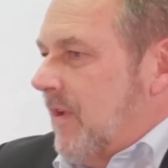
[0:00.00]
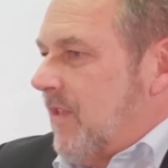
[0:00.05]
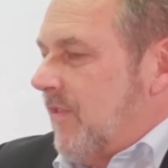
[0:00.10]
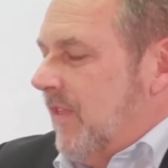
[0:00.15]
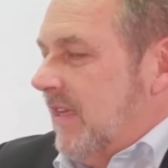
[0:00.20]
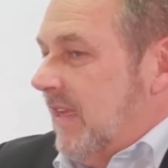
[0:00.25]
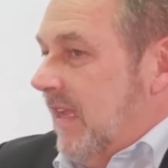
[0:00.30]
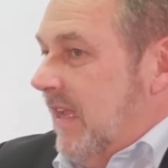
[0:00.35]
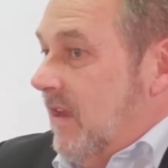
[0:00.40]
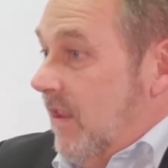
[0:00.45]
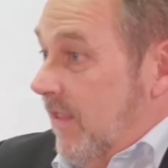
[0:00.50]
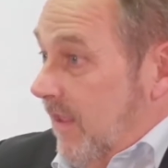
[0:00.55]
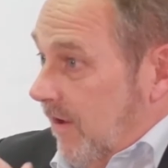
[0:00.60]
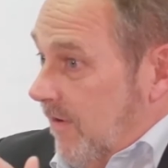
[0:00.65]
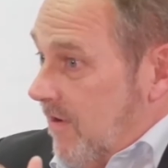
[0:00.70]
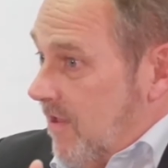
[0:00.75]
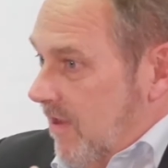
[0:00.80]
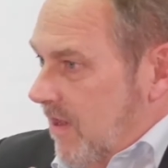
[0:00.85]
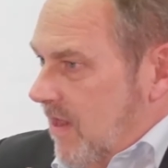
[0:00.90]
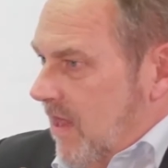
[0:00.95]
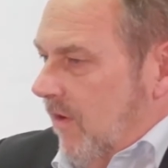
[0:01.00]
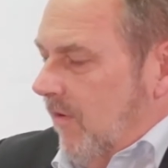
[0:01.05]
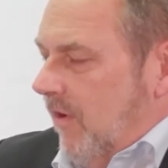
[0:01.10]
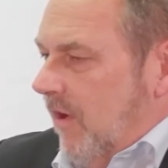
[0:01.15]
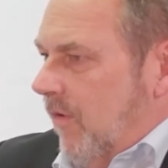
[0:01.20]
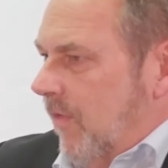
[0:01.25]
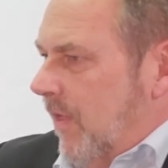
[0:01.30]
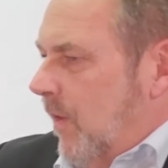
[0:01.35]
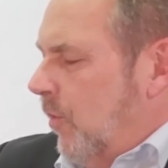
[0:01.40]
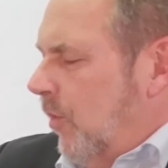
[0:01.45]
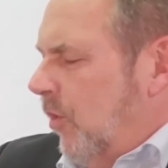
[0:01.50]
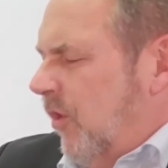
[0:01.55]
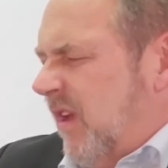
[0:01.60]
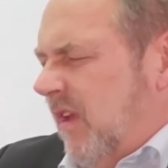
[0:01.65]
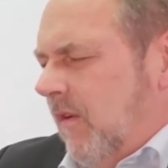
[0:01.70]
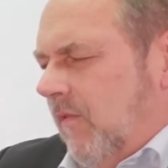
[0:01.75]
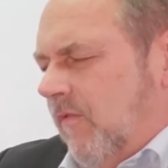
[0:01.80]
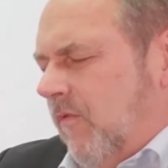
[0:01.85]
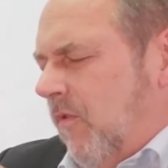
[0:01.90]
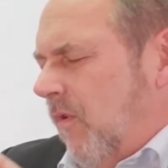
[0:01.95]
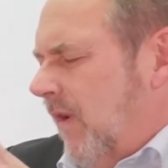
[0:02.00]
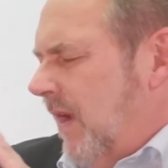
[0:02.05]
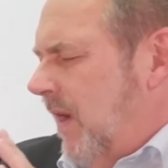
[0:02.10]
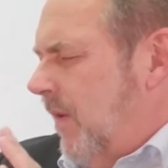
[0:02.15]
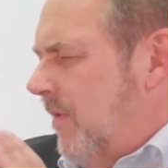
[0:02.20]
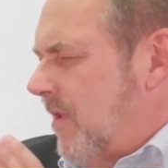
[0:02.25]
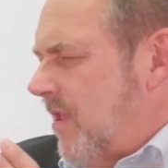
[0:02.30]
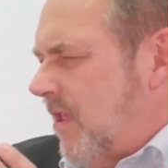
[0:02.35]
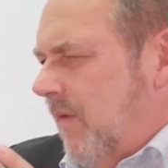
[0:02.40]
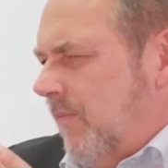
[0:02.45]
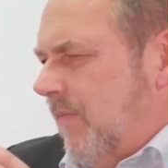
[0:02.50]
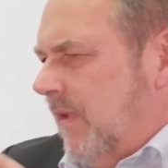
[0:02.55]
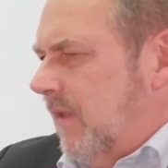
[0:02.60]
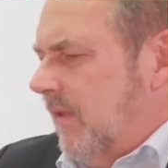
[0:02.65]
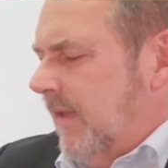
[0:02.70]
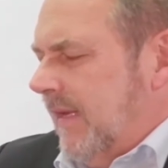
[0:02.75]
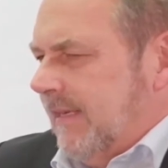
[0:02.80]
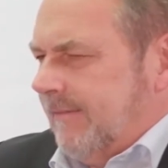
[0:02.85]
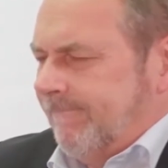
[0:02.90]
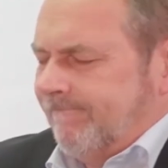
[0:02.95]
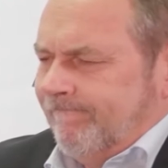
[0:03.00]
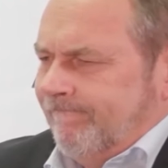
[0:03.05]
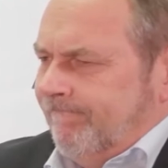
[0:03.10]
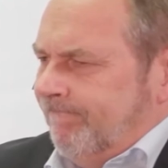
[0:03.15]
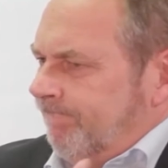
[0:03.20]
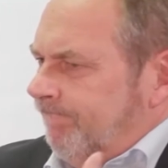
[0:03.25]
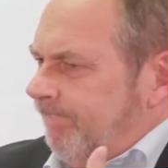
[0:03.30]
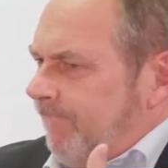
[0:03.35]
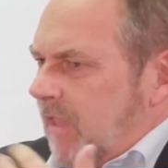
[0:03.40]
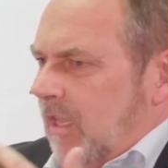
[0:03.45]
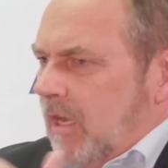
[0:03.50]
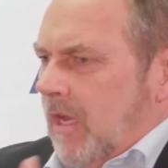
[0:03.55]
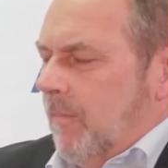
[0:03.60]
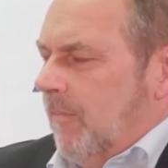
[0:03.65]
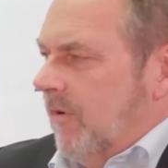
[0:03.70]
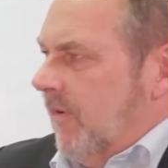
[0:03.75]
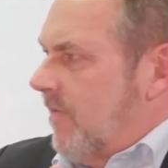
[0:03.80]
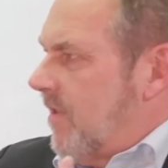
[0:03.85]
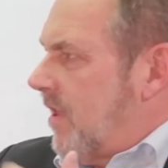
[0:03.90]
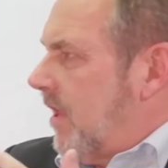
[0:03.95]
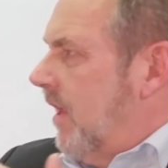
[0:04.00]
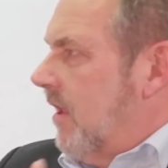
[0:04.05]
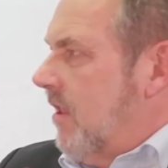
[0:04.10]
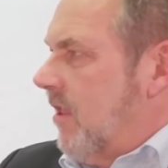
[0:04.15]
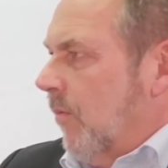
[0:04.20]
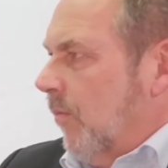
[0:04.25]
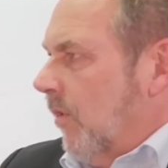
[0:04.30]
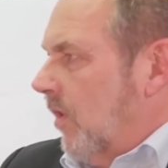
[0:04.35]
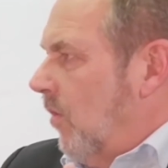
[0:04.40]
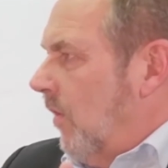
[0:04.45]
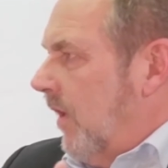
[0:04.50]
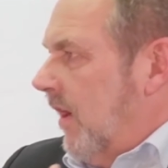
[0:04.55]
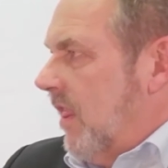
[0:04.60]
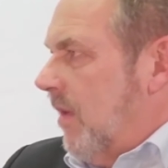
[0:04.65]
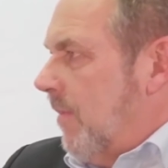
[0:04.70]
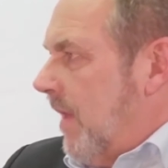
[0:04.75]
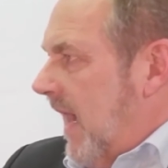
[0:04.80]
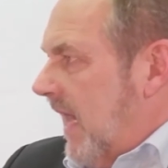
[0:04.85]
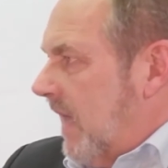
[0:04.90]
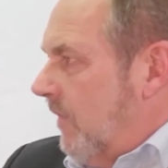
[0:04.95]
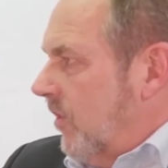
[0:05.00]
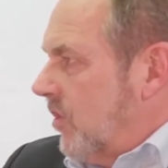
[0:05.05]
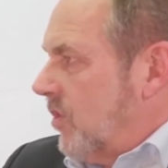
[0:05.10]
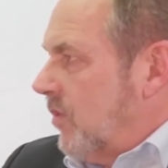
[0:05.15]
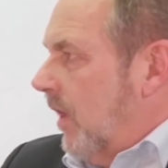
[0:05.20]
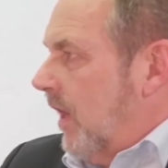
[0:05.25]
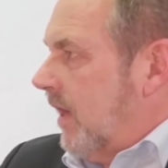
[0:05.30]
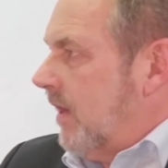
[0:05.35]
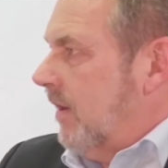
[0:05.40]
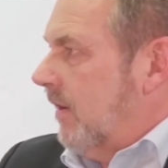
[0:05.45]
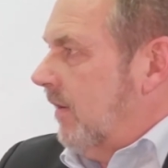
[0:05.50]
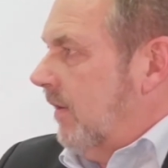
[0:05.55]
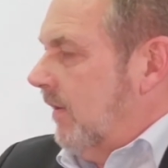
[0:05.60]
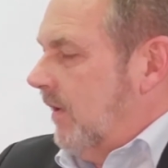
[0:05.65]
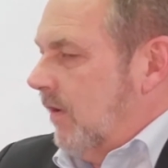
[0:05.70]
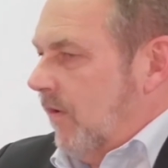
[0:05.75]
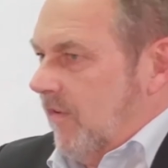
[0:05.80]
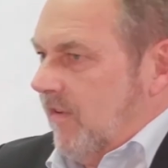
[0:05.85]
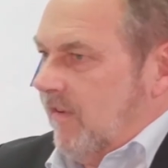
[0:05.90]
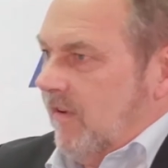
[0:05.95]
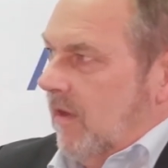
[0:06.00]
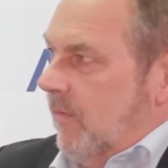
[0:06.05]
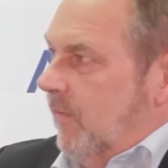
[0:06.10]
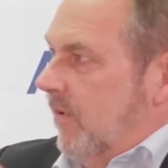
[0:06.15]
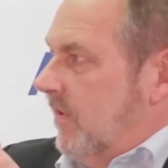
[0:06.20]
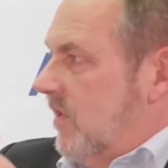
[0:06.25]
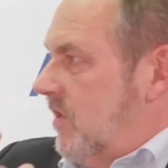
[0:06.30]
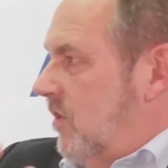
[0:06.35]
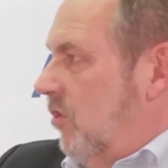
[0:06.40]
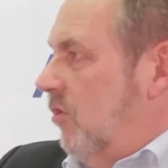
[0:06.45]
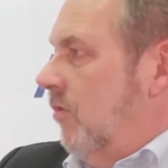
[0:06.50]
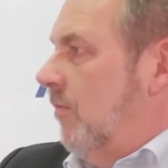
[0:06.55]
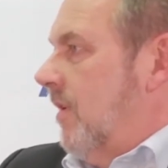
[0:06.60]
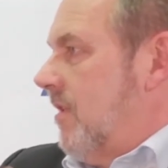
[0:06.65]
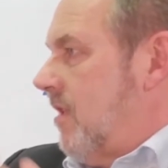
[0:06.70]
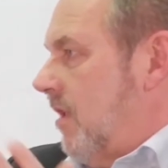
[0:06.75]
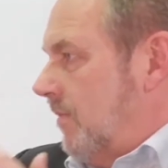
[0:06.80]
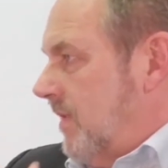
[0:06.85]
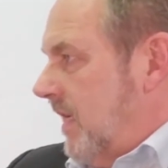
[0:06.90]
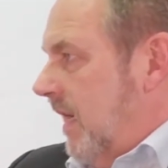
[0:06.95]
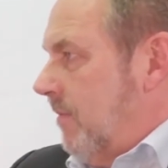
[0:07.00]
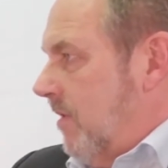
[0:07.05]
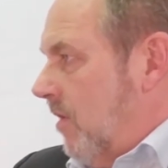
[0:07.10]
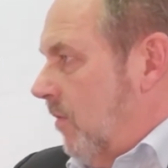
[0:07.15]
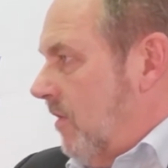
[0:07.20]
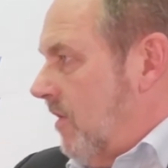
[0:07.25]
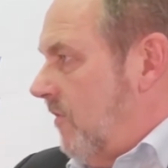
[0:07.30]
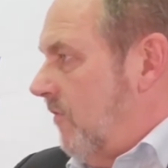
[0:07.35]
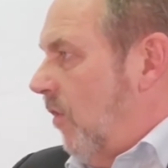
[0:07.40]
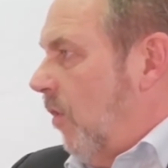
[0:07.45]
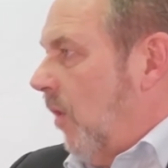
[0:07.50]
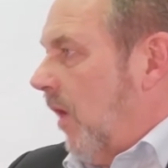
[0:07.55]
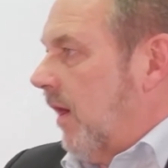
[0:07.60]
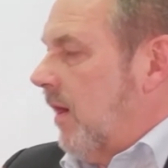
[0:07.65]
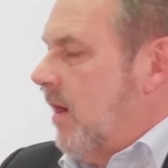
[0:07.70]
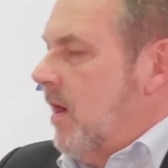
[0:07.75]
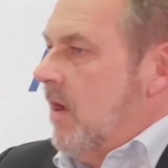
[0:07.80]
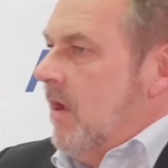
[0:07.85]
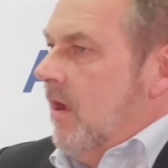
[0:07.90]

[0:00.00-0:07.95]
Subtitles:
that in their scenario, they were looking for, it was something like the number of skids that were going in the back of a truck. And, it should have been 2, but sometimes it was 4.